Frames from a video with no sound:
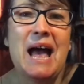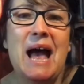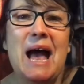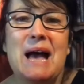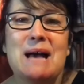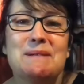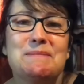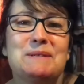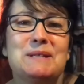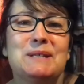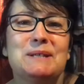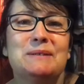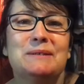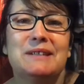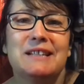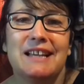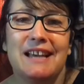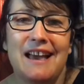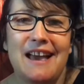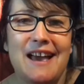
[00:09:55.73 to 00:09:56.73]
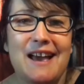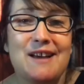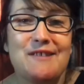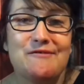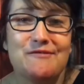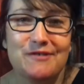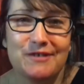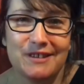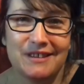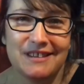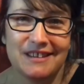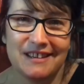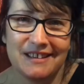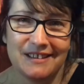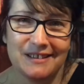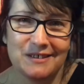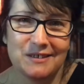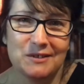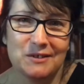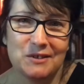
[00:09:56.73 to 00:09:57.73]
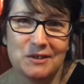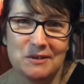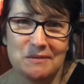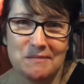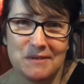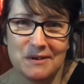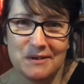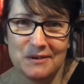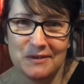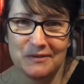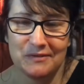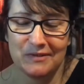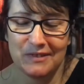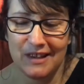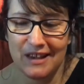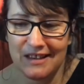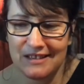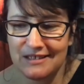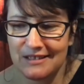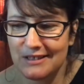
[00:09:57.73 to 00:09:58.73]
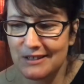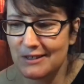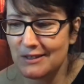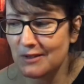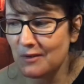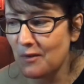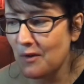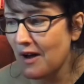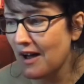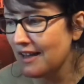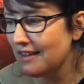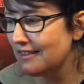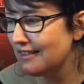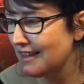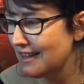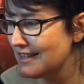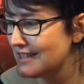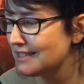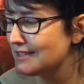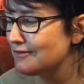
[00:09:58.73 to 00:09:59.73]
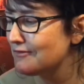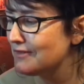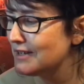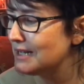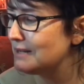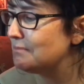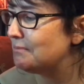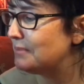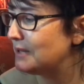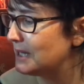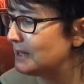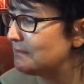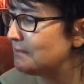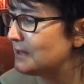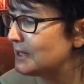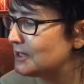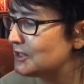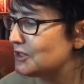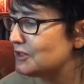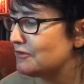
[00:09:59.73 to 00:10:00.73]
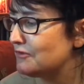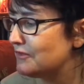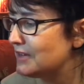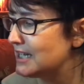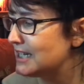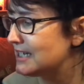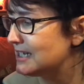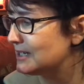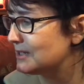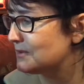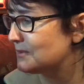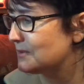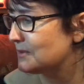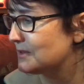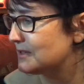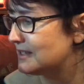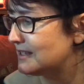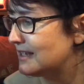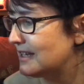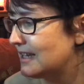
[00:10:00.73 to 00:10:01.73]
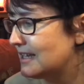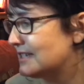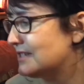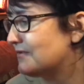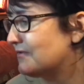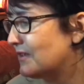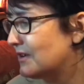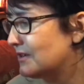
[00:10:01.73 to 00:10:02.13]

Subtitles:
Absolutely everything could come out of that. So I think it's a real big picture reading towards the end of